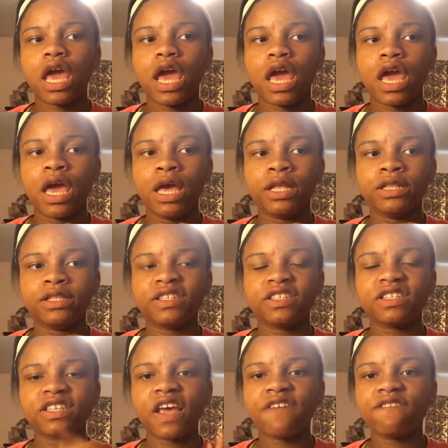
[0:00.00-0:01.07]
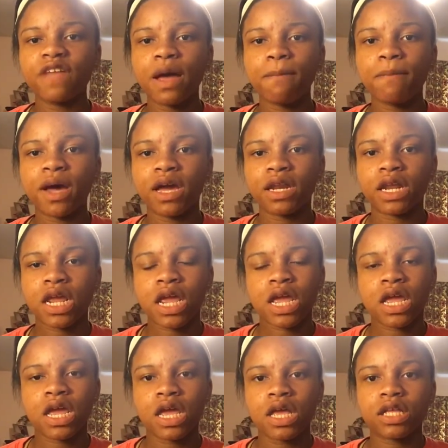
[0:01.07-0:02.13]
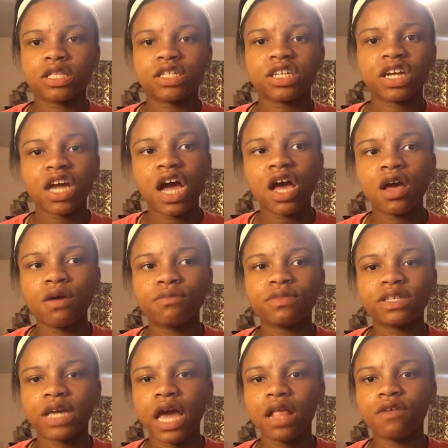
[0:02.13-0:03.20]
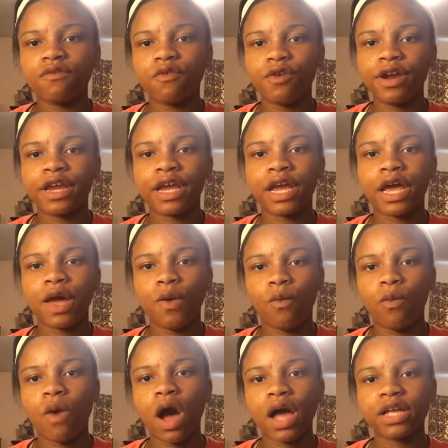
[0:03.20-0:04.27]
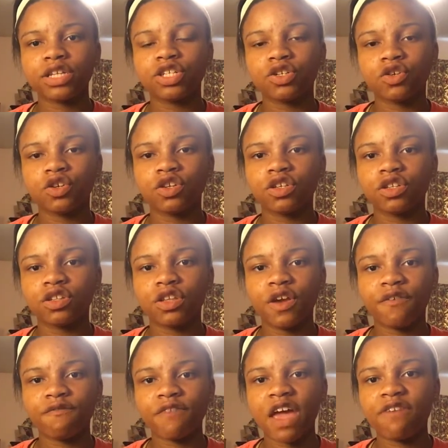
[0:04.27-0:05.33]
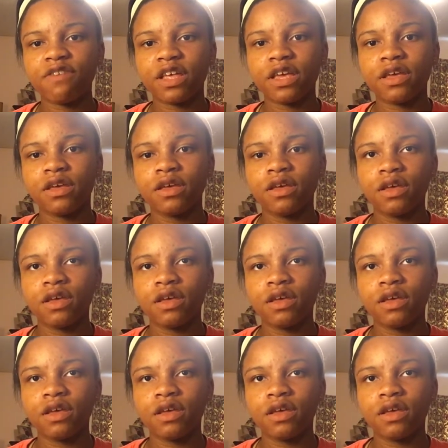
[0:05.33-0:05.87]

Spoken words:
and saved up money to come to California and watch their favorite